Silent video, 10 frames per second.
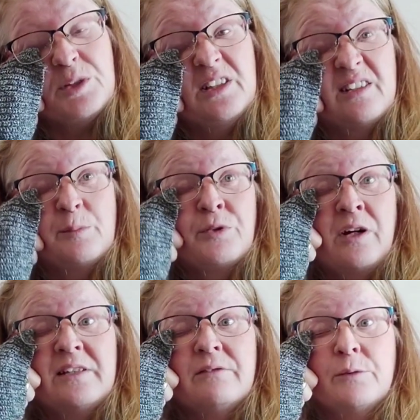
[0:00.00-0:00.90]
because the
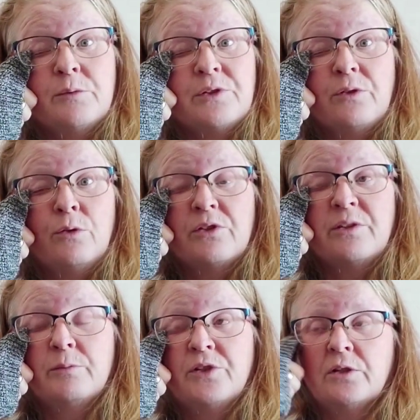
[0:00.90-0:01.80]
price of it was
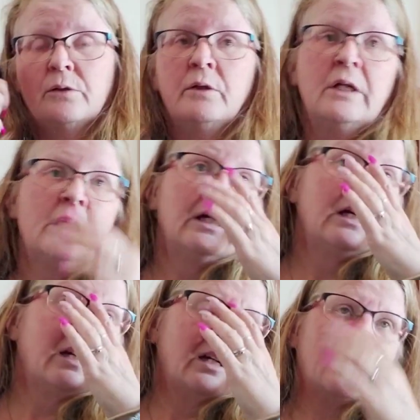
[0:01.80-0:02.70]
awesome too.
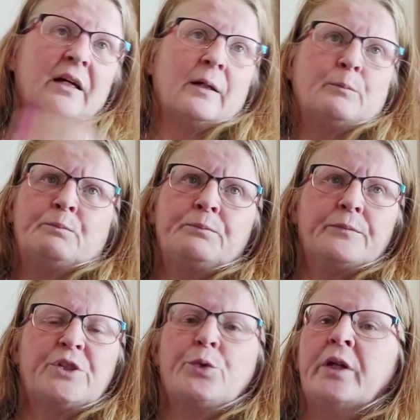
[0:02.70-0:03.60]

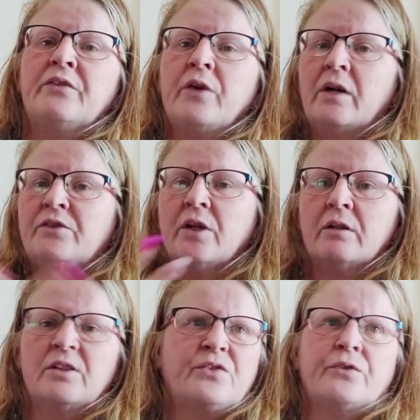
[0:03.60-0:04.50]

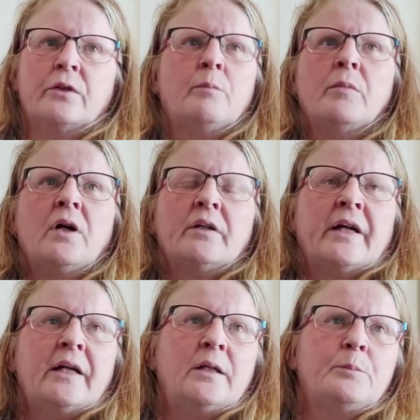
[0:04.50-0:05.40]
$25 for a
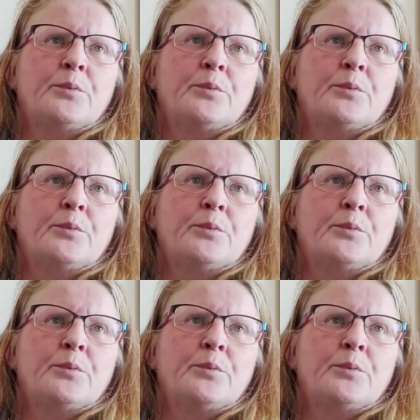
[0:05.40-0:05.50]
Monet